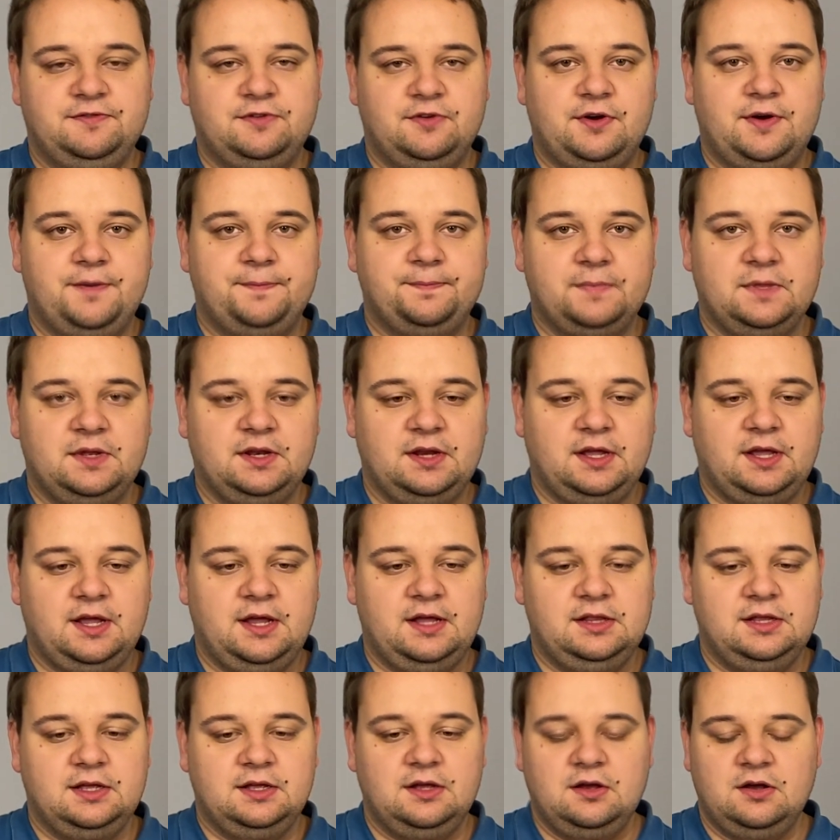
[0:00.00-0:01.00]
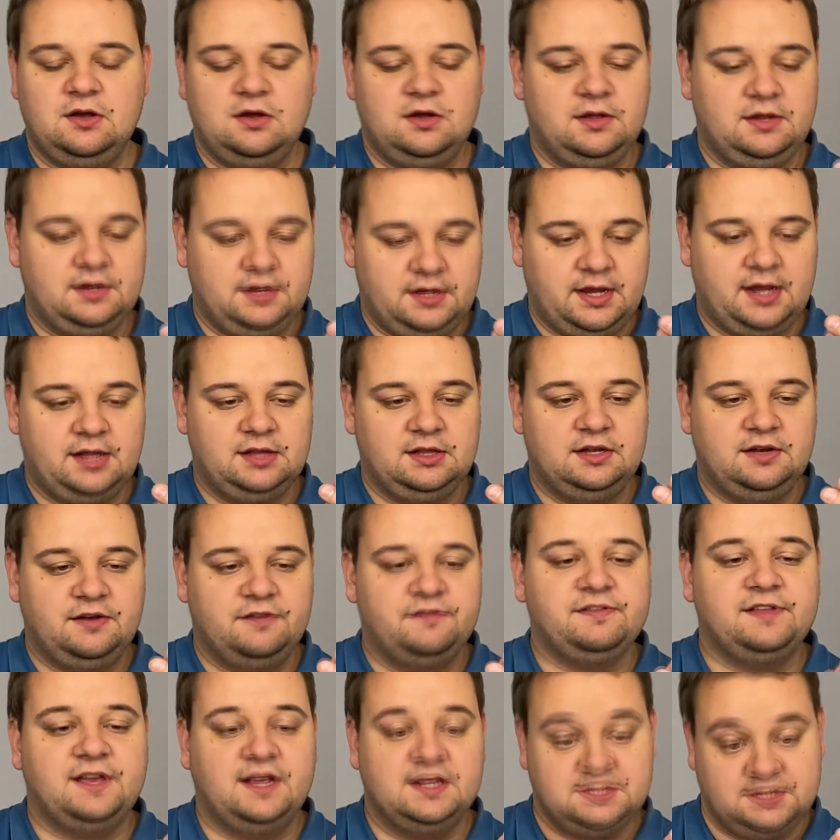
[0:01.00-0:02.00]
for
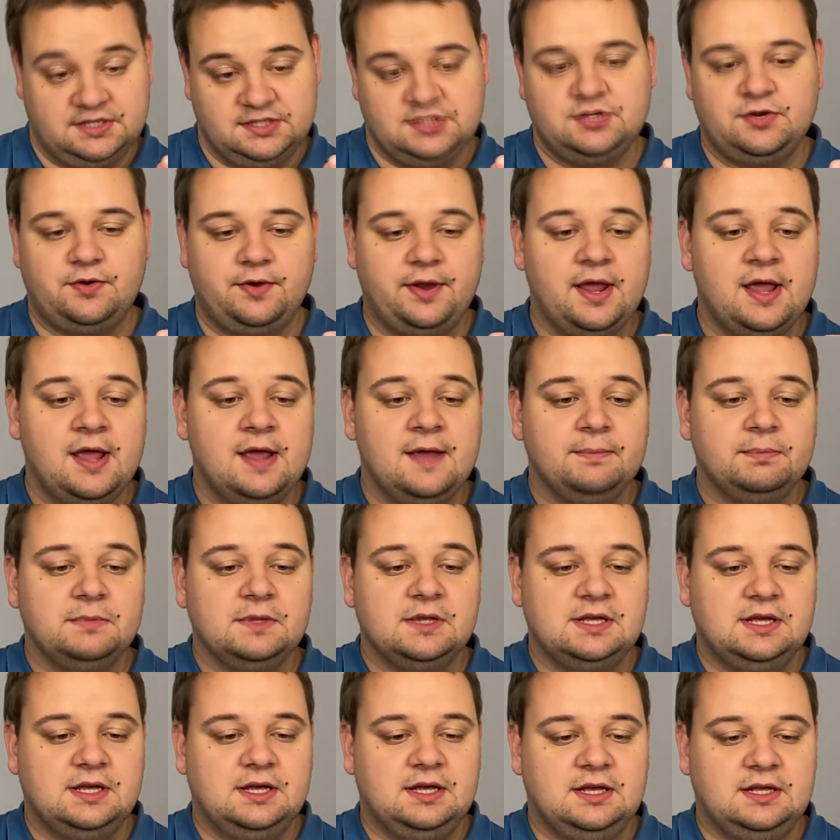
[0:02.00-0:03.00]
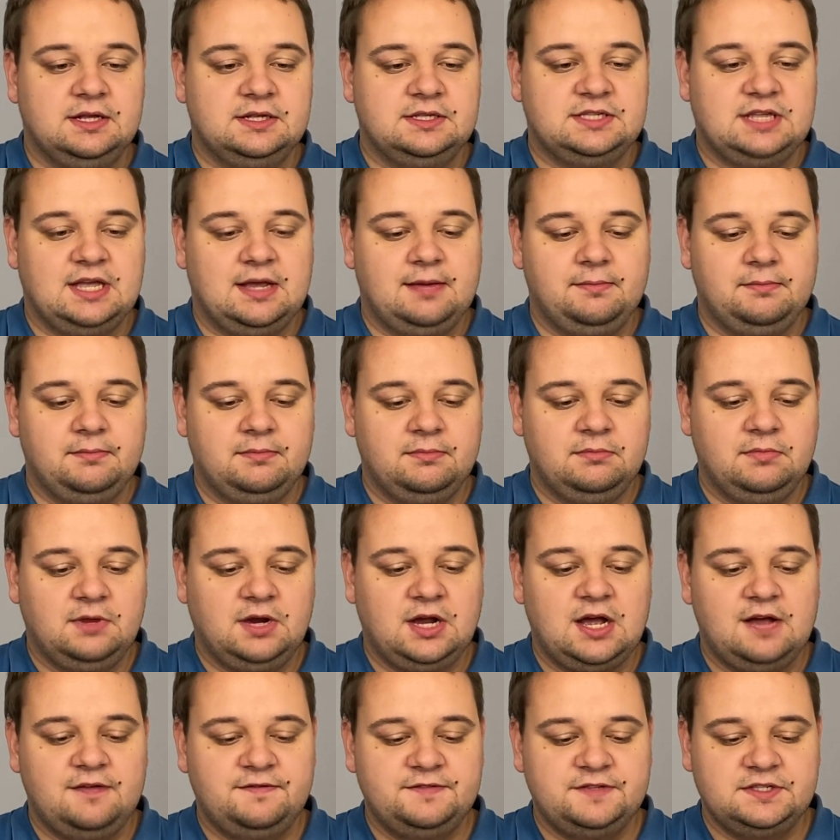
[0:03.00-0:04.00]
inflating some
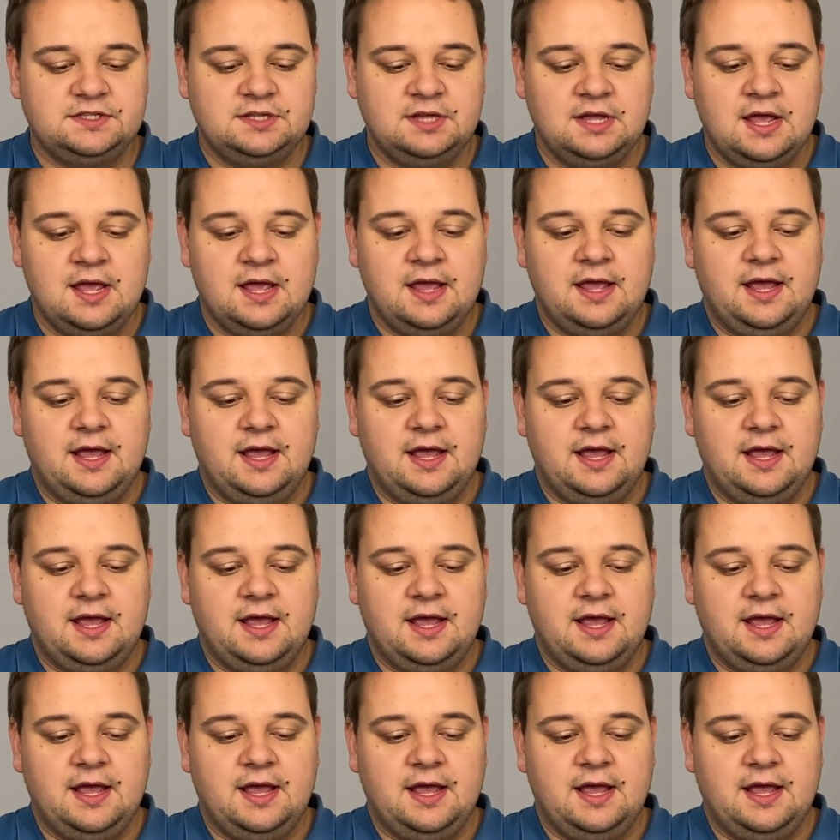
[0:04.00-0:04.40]
coughs.